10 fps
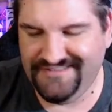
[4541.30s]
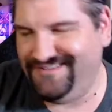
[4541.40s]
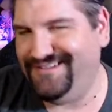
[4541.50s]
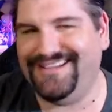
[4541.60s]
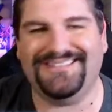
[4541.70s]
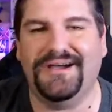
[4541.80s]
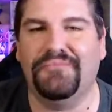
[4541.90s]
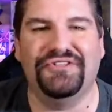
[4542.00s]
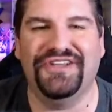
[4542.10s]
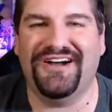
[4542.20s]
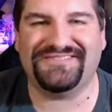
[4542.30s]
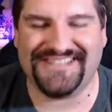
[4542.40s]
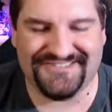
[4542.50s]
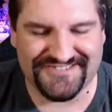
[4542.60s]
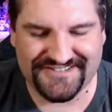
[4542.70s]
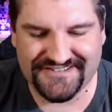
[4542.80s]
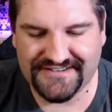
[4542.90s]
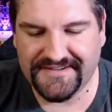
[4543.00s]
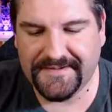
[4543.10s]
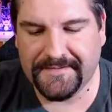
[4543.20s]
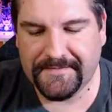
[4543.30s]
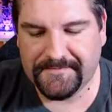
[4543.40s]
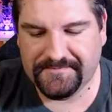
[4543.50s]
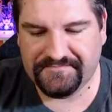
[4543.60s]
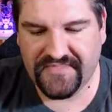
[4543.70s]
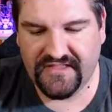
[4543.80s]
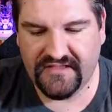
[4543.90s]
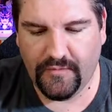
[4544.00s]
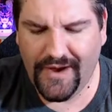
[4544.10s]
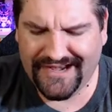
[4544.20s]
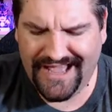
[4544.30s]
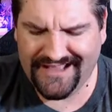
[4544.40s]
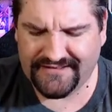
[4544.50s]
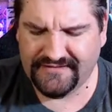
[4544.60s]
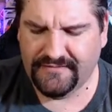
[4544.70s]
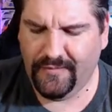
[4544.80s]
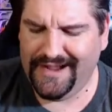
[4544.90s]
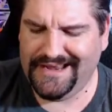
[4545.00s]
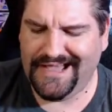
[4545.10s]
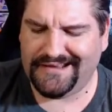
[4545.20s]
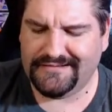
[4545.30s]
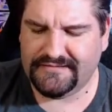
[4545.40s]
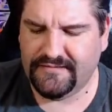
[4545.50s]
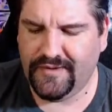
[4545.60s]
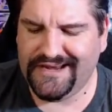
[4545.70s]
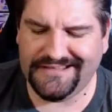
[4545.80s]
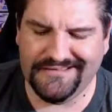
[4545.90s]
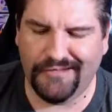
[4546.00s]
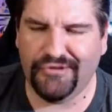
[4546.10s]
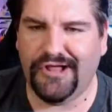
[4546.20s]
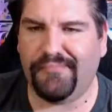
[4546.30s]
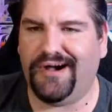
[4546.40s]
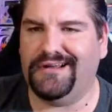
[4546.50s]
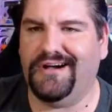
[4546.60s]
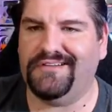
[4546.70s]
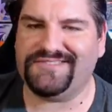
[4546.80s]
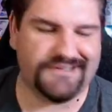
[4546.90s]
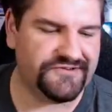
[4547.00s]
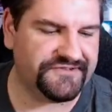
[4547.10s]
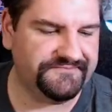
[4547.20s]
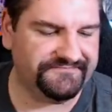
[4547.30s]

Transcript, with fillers: if you get double the off centers, why not? Why not? Why not double up on off centers?